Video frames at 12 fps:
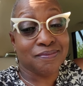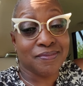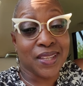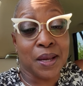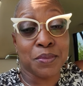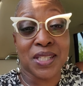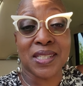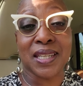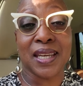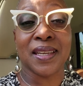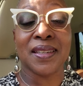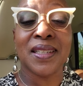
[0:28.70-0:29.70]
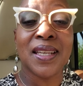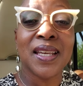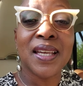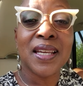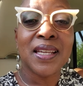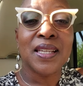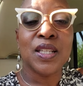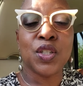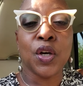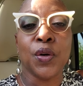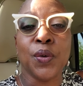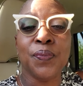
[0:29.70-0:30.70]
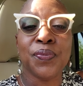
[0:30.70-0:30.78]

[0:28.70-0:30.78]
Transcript: I'm just saying. So,